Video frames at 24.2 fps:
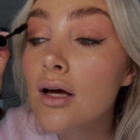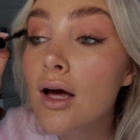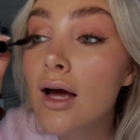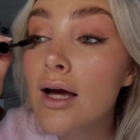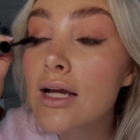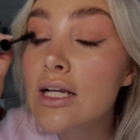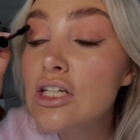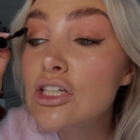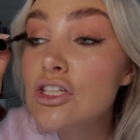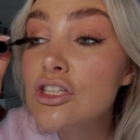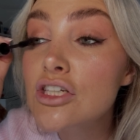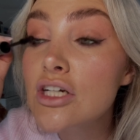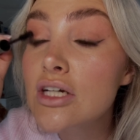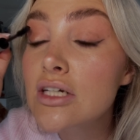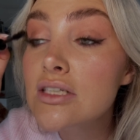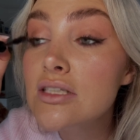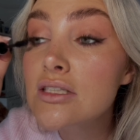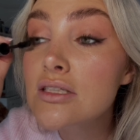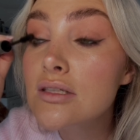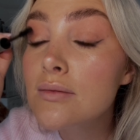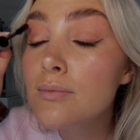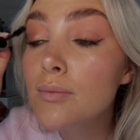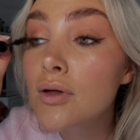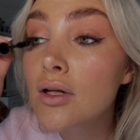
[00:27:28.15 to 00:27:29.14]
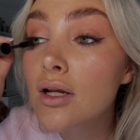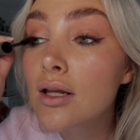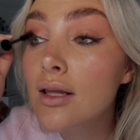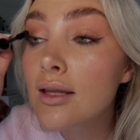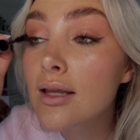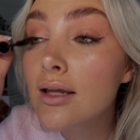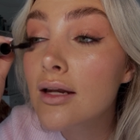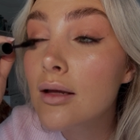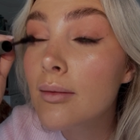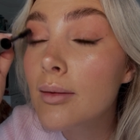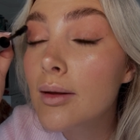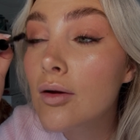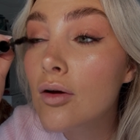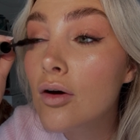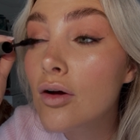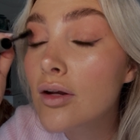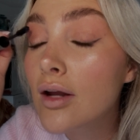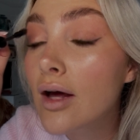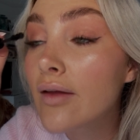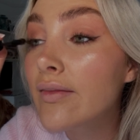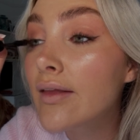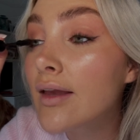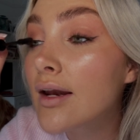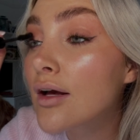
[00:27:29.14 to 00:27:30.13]
I just put a little bit
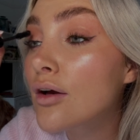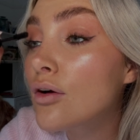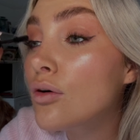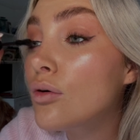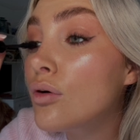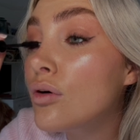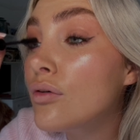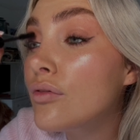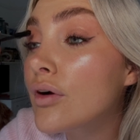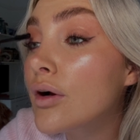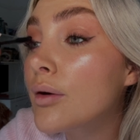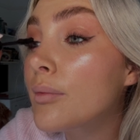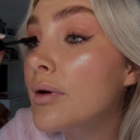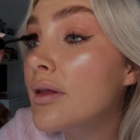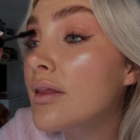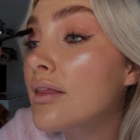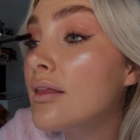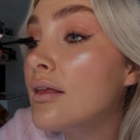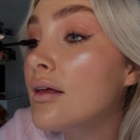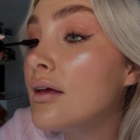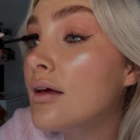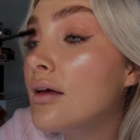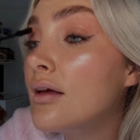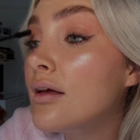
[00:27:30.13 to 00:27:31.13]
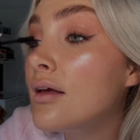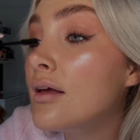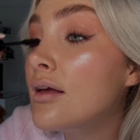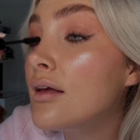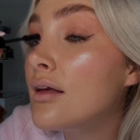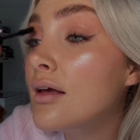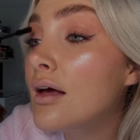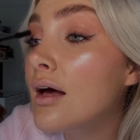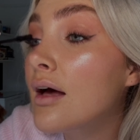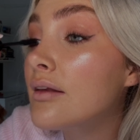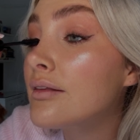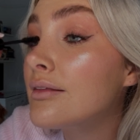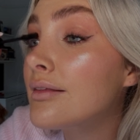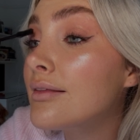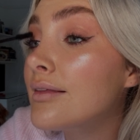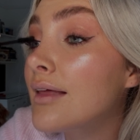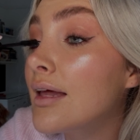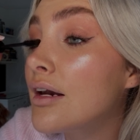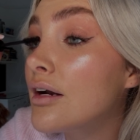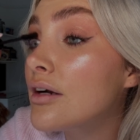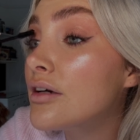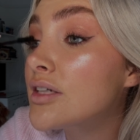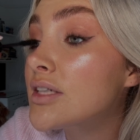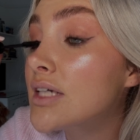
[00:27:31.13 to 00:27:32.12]
on, and then I go over it with a
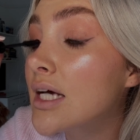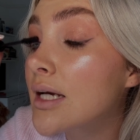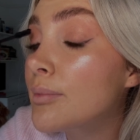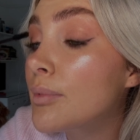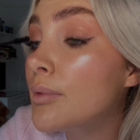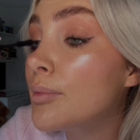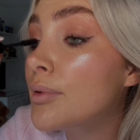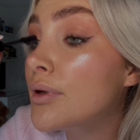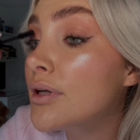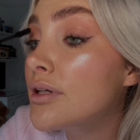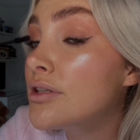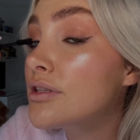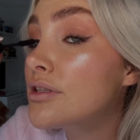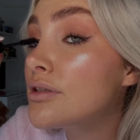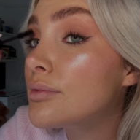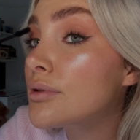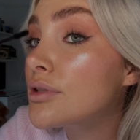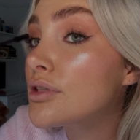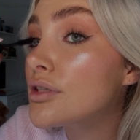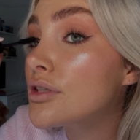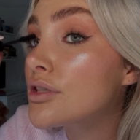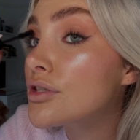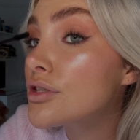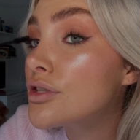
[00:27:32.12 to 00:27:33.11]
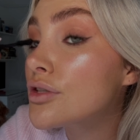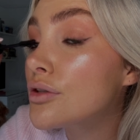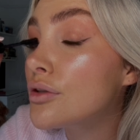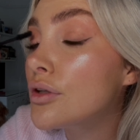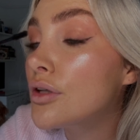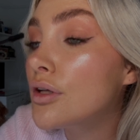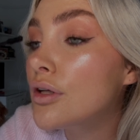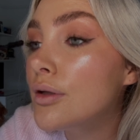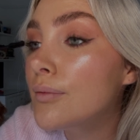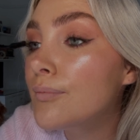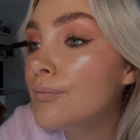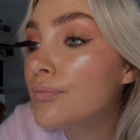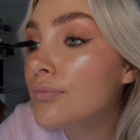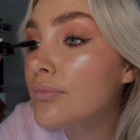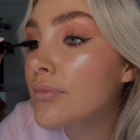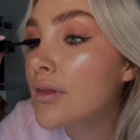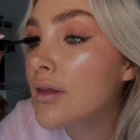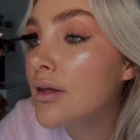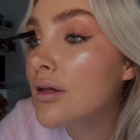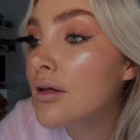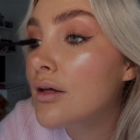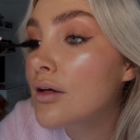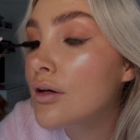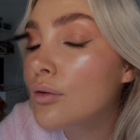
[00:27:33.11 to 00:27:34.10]
thinner type of brush, which I'll show you,
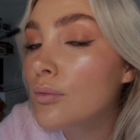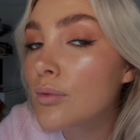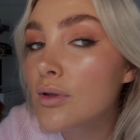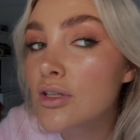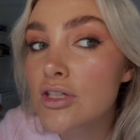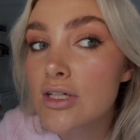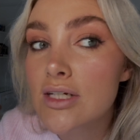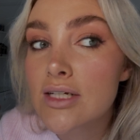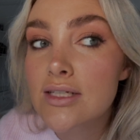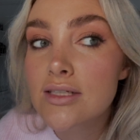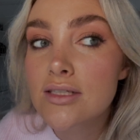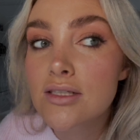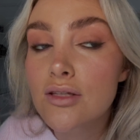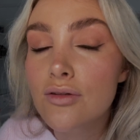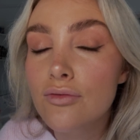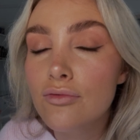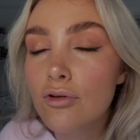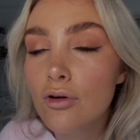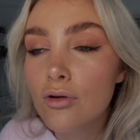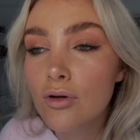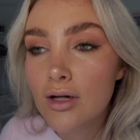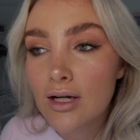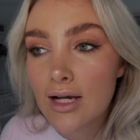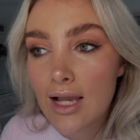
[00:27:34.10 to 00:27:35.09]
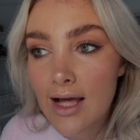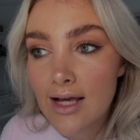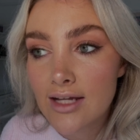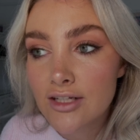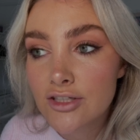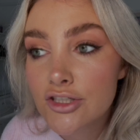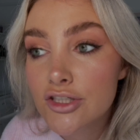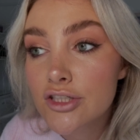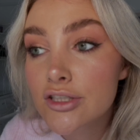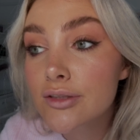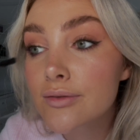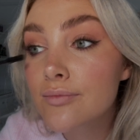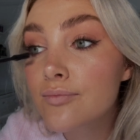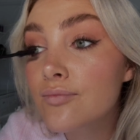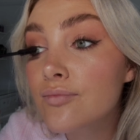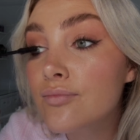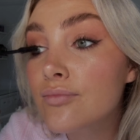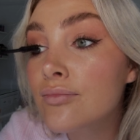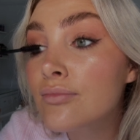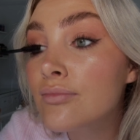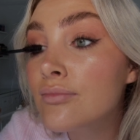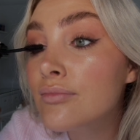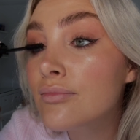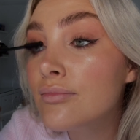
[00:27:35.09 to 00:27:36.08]
which is the Roller Lash
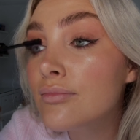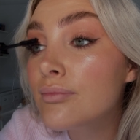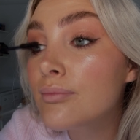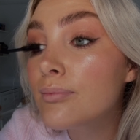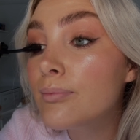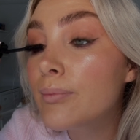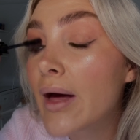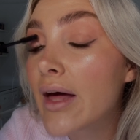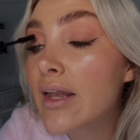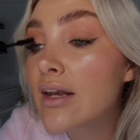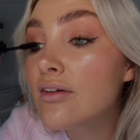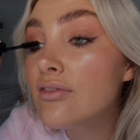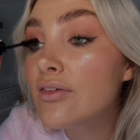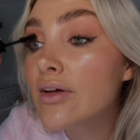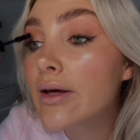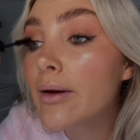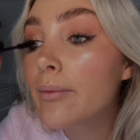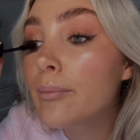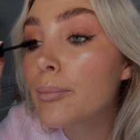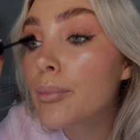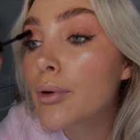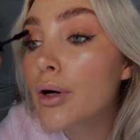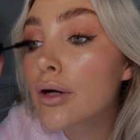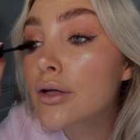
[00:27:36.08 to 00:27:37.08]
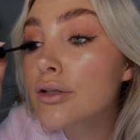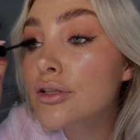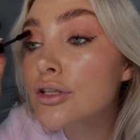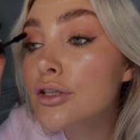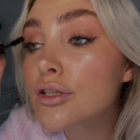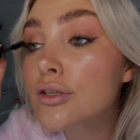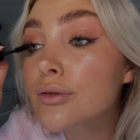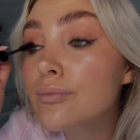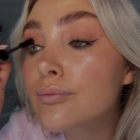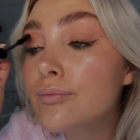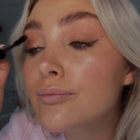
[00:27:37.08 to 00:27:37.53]
Benefit brush.